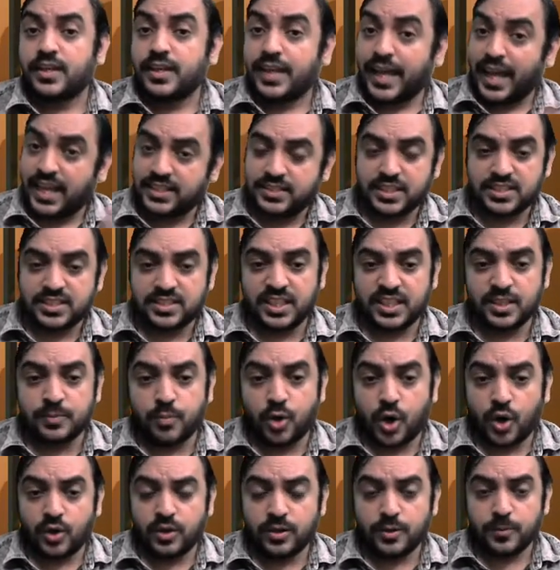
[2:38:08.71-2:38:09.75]
Existing
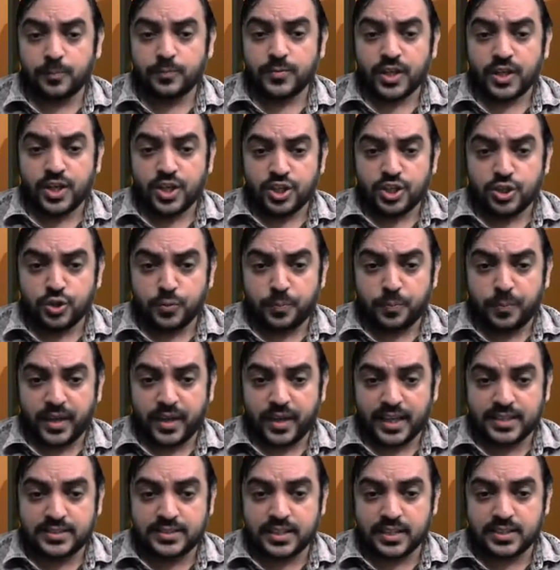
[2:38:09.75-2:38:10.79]
bond, you
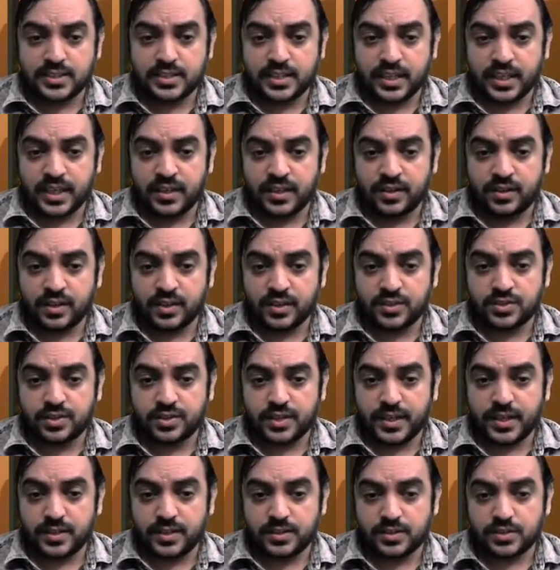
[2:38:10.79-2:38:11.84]
pay existing interest
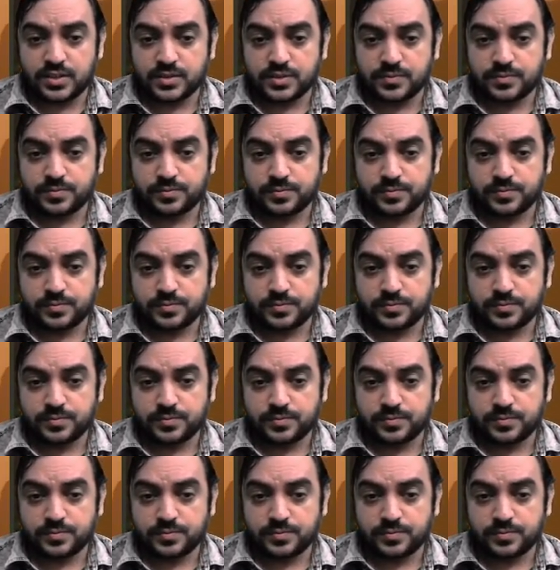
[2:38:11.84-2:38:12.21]
rates.